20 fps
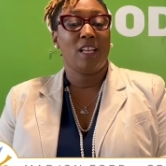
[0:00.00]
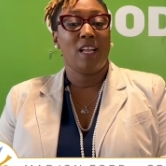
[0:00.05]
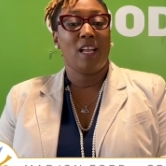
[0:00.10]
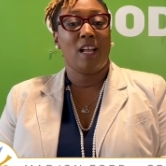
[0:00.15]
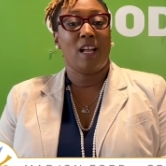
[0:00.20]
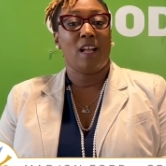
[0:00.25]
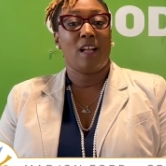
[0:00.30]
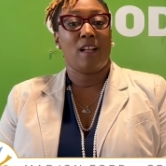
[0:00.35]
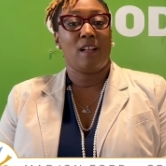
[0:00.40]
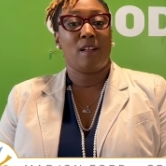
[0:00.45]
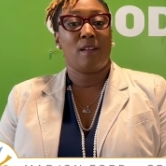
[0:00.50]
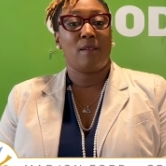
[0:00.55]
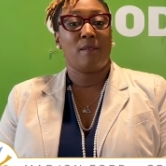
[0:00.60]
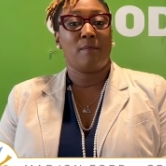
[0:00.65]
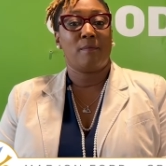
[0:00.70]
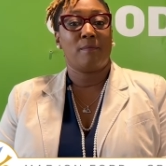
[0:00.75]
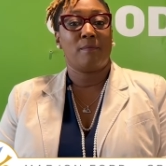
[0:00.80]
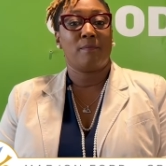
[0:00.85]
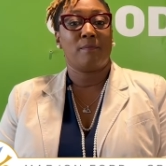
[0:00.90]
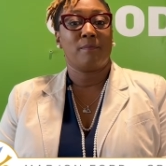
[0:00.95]

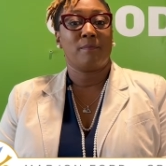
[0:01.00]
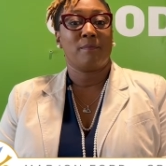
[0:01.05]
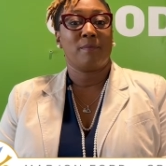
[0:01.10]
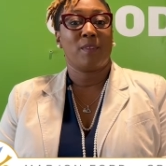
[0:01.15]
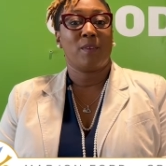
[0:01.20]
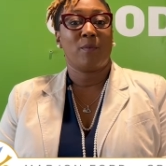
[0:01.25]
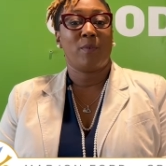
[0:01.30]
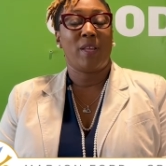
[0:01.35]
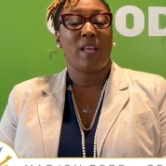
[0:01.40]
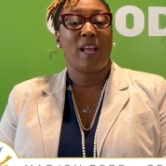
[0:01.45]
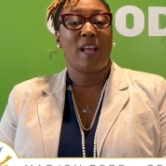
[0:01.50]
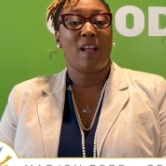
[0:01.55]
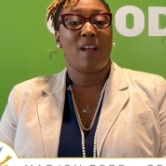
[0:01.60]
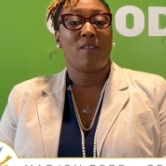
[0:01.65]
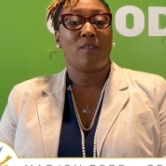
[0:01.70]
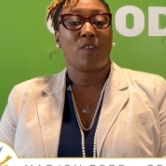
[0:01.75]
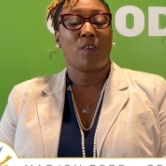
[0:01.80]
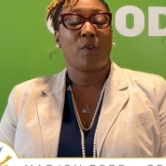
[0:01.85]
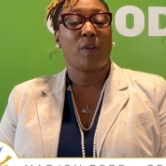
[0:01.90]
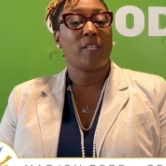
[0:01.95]
Um, we
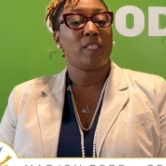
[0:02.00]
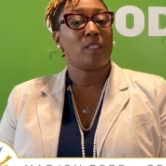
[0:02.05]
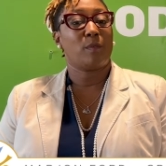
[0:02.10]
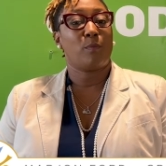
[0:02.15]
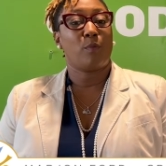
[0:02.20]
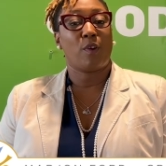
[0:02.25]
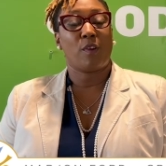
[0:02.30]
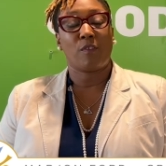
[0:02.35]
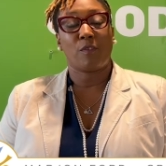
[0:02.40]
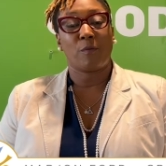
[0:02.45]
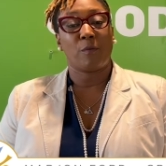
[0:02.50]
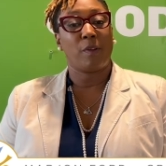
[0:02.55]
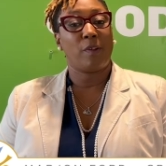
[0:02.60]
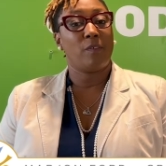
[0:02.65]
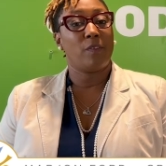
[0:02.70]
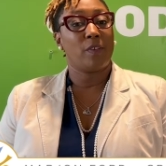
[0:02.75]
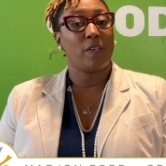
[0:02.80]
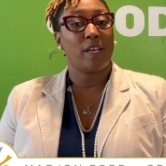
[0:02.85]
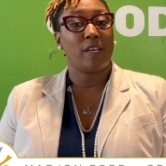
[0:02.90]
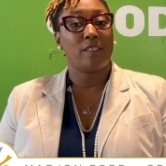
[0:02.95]
have great support from
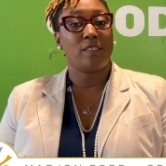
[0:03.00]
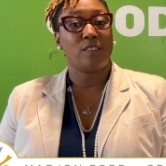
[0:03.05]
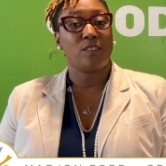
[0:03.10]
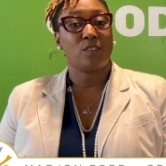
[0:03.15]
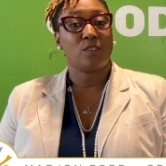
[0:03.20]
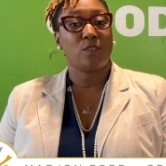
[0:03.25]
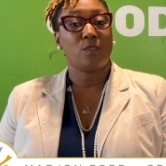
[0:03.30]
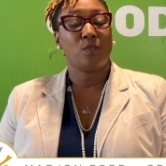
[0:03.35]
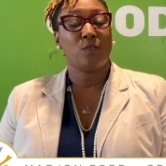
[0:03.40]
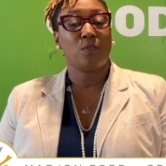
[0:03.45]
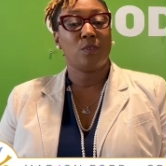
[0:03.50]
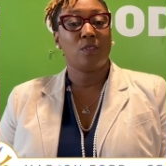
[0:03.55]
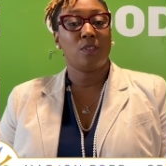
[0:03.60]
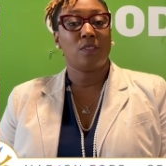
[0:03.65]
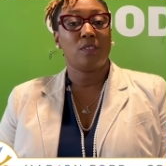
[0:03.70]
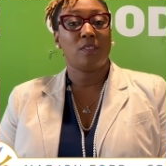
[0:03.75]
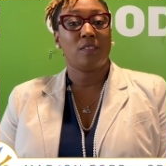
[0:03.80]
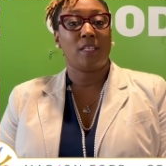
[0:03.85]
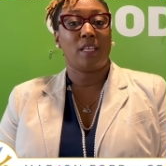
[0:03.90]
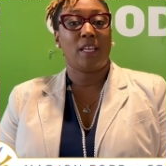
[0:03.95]
Greenville County
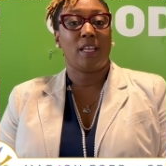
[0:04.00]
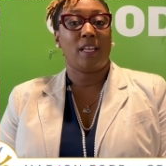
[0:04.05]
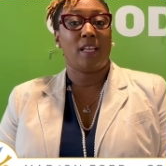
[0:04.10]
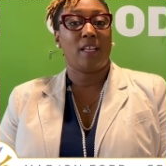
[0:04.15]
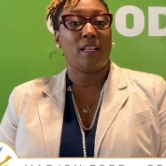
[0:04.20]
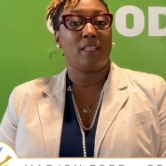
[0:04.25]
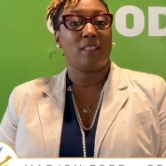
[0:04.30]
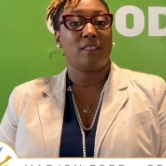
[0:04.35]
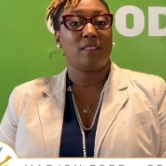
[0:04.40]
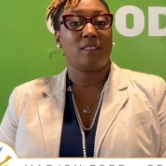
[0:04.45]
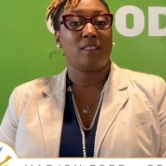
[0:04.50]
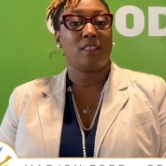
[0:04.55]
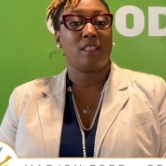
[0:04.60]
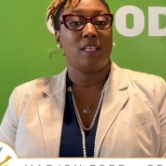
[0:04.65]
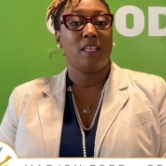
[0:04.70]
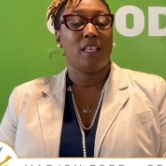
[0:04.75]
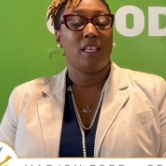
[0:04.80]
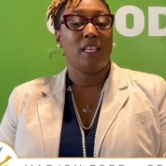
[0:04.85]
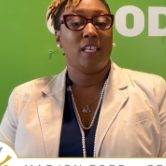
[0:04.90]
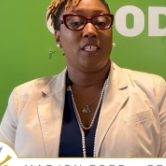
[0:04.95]
Schools and
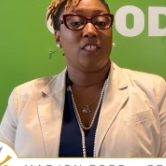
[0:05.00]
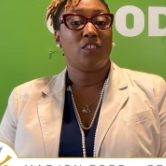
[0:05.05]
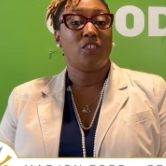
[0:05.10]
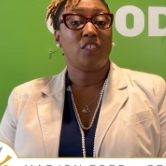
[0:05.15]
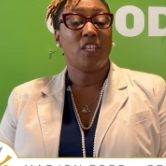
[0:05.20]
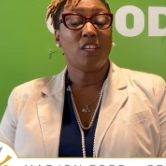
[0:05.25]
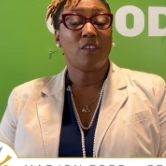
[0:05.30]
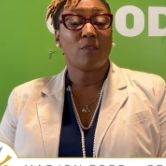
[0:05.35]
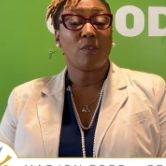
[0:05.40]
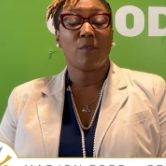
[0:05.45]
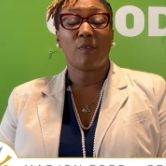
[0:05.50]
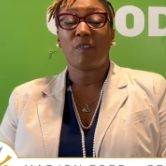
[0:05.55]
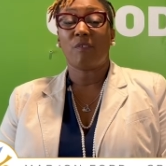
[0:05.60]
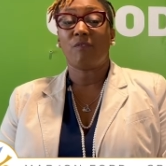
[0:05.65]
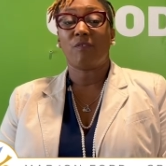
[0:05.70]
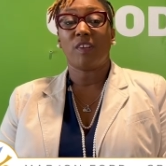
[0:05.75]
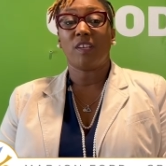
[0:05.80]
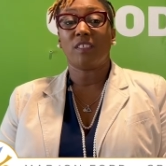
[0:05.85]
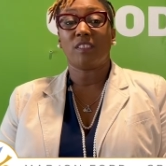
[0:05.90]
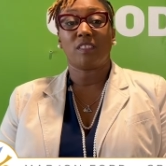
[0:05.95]
in general, we
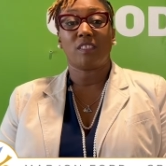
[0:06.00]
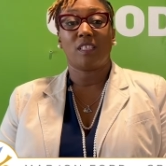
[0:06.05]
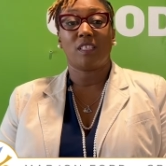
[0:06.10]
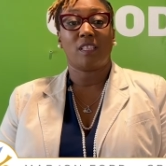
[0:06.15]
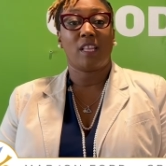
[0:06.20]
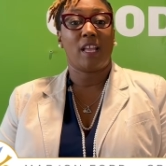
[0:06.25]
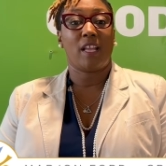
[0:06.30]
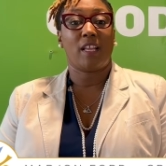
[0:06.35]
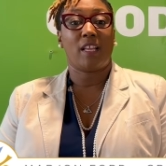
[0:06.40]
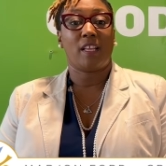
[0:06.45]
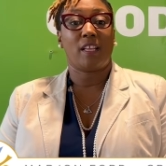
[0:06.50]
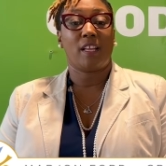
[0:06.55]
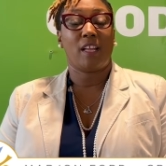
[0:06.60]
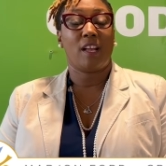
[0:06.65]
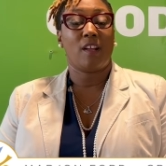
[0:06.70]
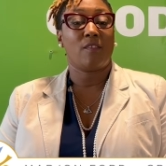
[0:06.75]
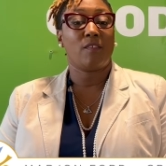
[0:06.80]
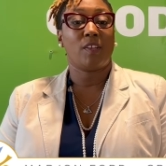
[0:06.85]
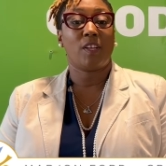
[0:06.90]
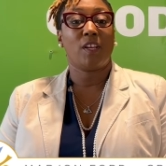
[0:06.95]
function like
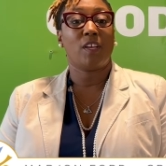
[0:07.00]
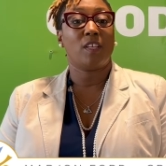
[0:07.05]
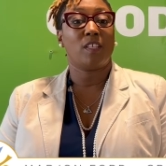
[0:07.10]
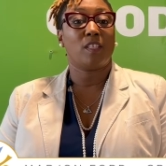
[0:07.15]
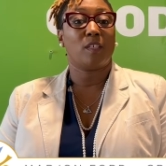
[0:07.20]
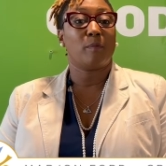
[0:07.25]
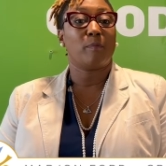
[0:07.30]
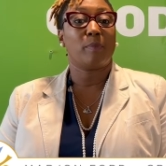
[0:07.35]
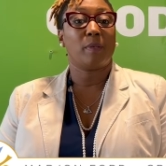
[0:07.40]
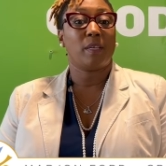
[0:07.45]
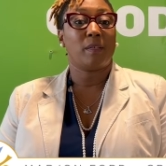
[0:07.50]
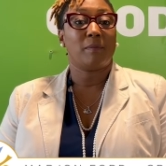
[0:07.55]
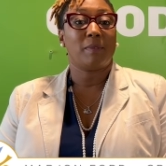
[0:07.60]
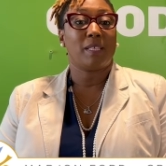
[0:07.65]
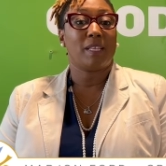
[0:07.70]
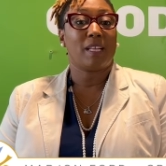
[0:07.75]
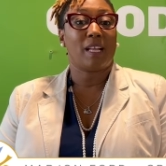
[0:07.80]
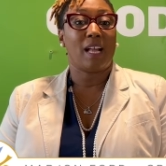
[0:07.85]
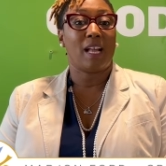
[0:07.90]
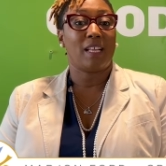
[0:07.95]
every other
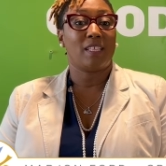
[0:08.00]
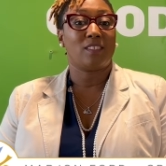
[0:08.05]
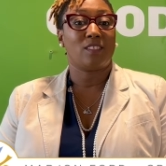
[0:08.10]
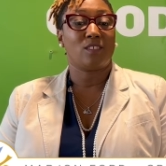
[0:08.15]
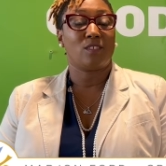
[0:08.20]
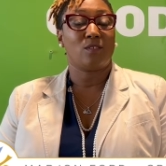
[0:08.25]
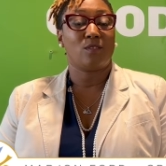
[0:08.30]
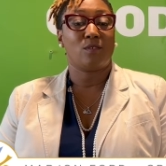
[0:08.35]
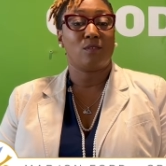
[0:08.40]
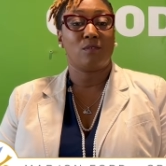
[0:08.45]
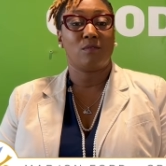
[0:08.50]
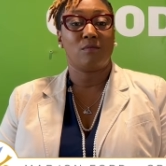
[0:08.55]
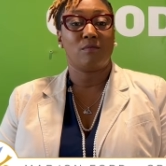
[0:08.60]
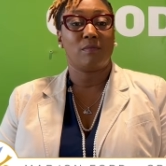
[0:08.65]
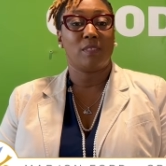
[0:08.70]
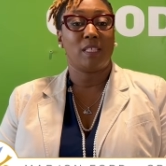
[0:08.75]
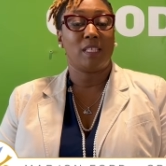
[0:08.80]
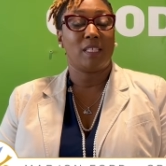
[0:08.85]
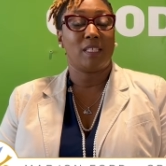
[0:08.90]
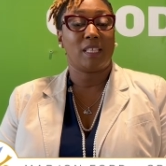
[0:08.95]
public high school
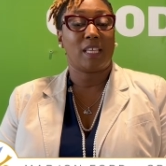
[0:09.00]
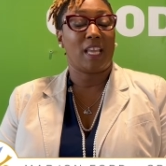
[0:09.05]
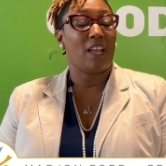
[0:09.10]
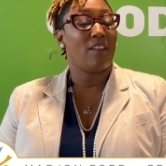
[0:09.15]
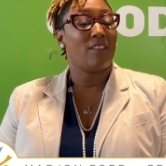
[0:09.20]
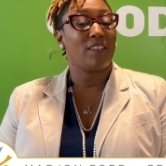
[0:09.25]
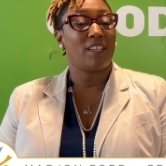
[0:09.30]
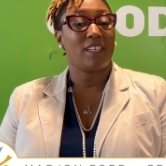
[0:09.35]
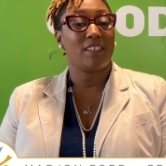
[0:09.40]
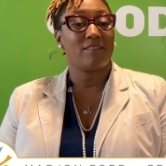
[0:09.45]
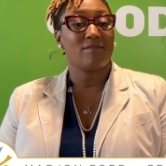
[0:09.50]
in the county.